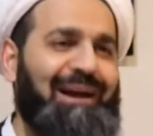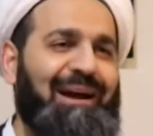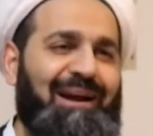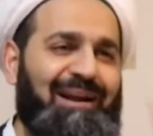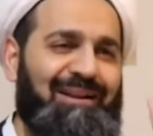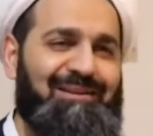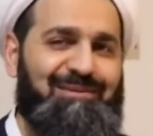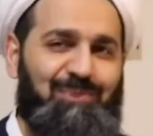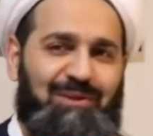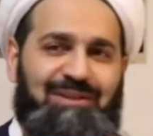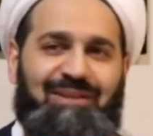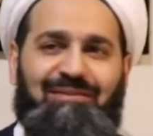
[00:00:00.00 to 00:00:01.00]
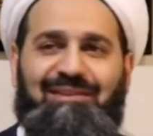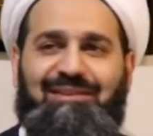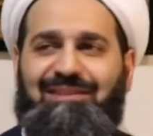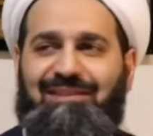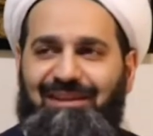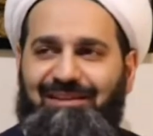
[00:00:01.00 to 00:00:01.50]
Khalas, 27th
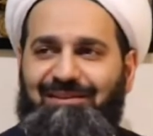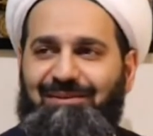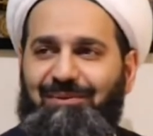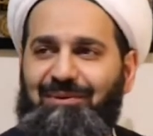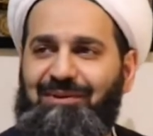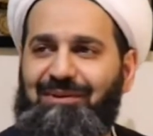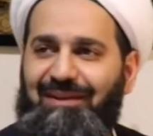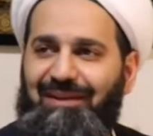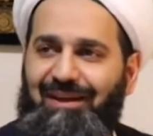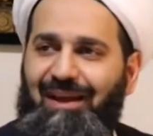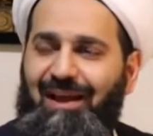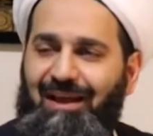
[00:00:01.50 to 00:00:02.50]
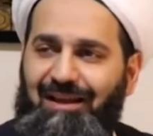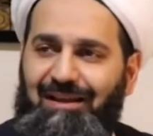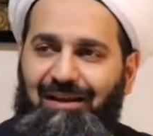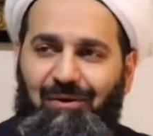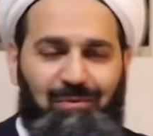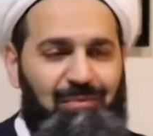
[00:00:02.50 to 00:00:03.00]
is the night.
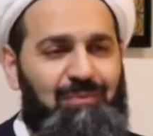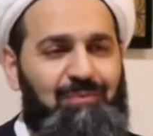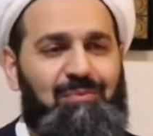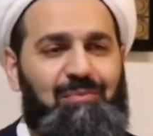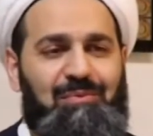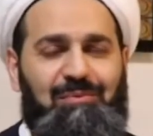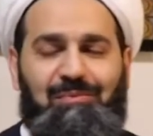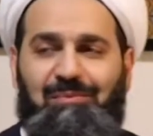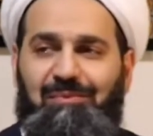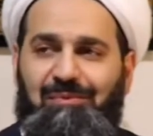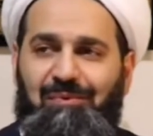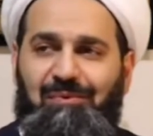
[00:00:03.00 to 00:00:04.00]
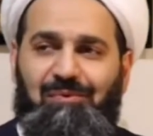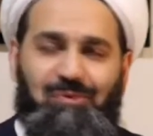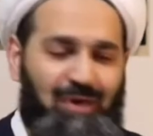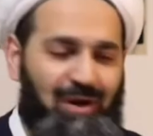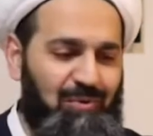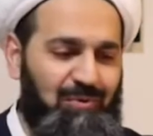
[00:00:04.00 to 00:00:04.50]
How are
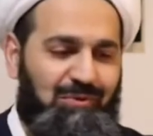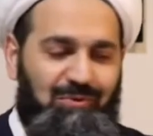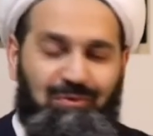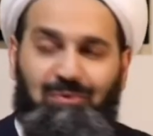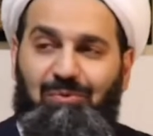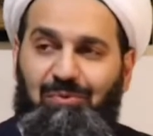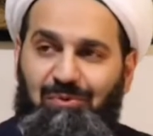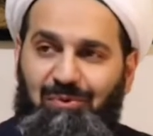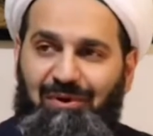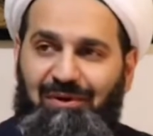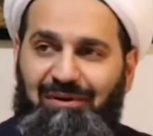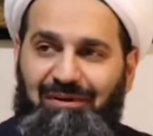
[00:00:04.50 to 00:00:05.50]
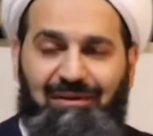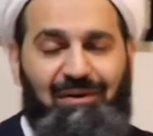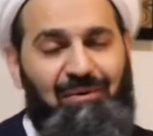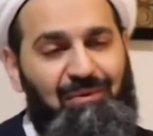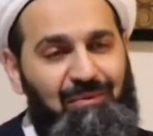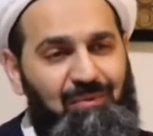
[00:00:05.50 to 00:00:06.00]
you?
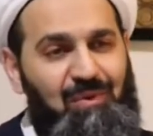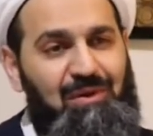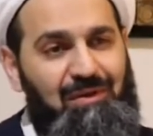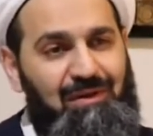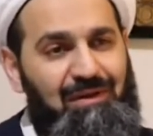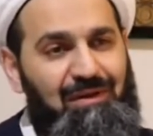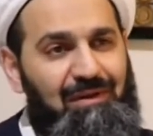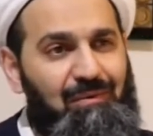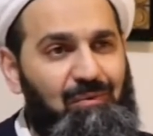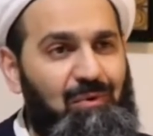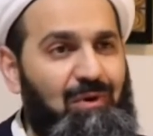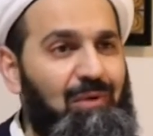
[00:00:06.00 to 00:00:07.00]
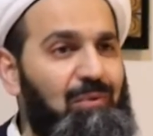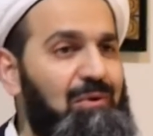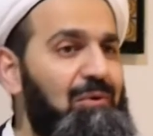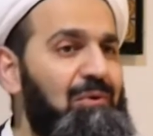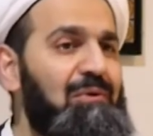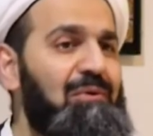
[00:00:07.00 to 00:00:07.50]
No, we
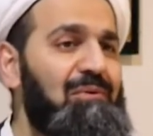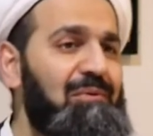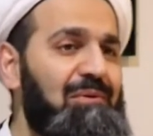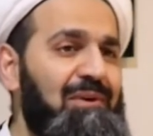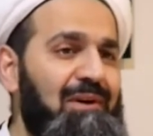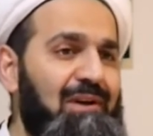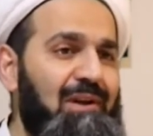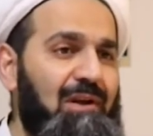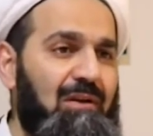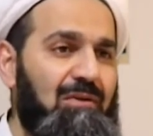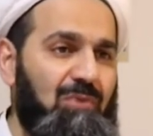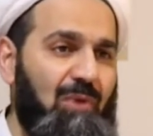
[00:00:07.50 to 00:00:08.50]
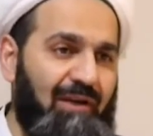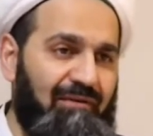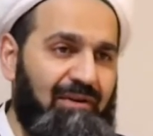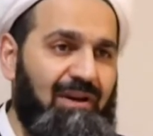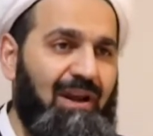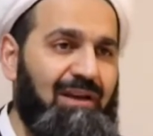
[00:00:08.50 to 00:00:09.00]
don't know. So
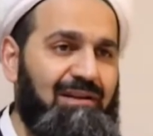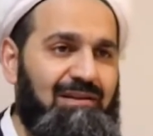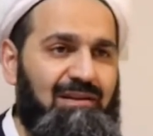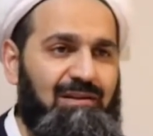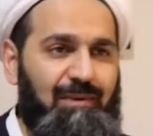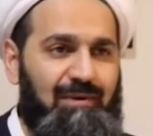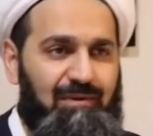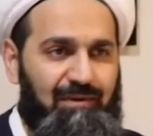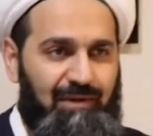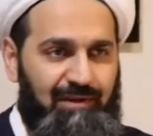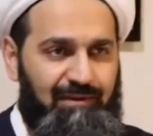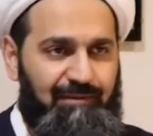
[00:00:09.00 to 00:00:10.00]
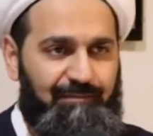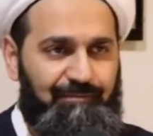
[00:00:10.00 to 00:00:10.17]
every night is a special night.